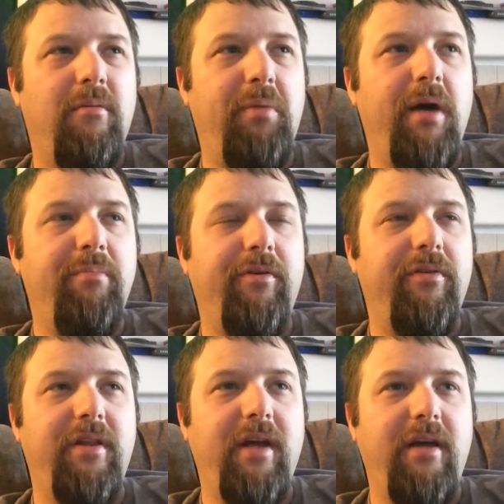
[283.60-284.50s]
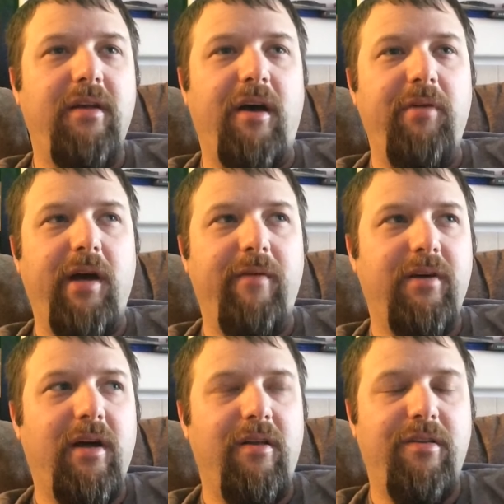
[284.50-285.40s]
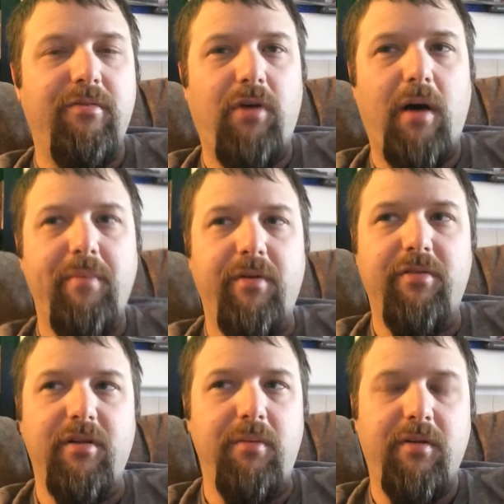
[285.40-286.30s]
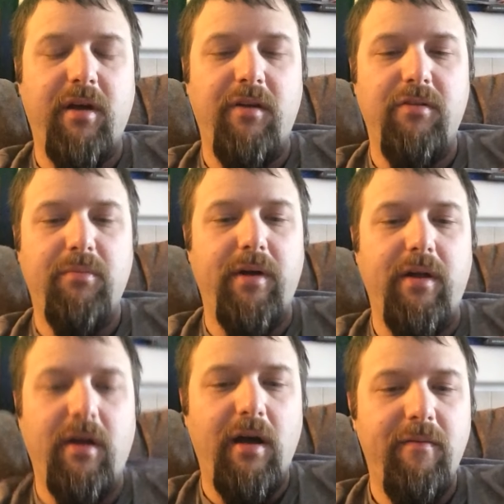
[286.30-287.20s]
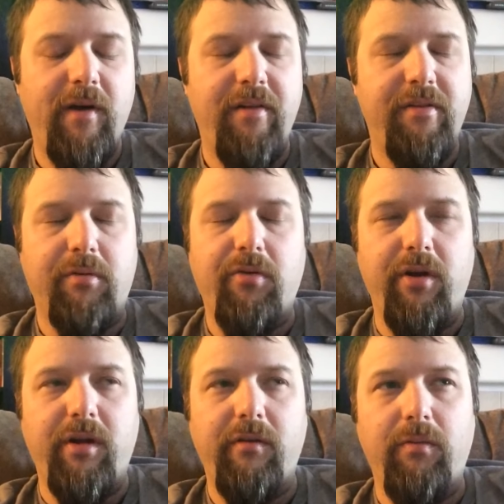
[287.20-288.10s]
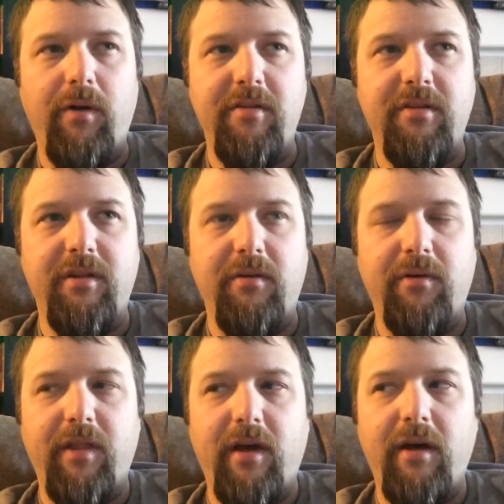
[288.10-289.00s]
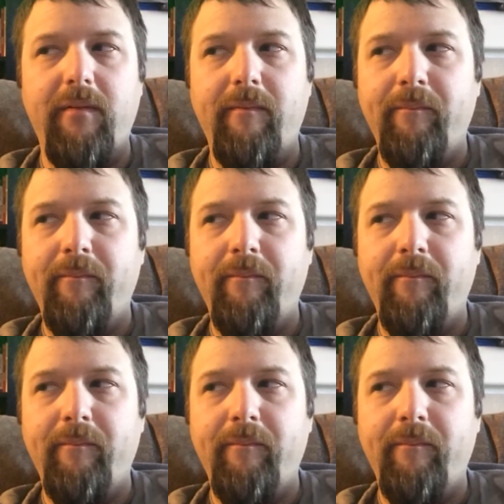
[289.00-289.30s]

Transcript: be up during the daytime, you have to kind of swap your sleep schedule. But I found some creative ways to deal with that.